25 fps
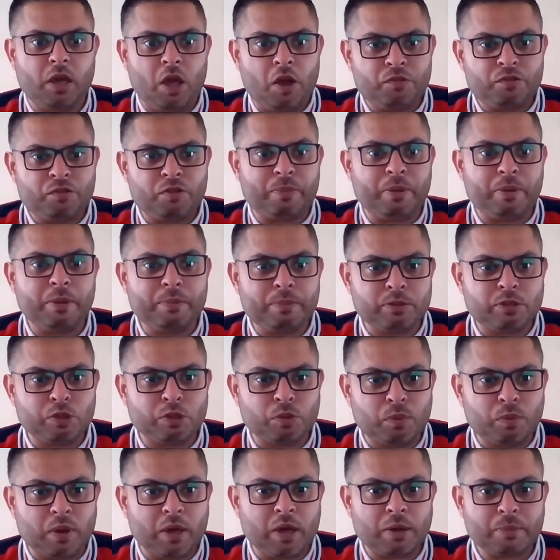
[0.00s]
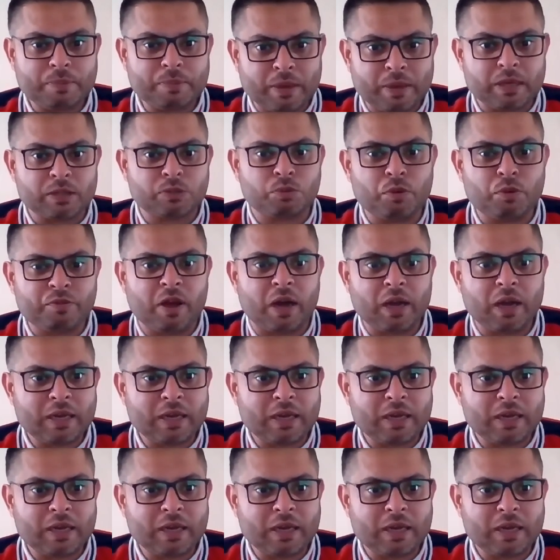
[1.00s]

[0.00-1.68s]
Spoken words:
for people to work, because we've got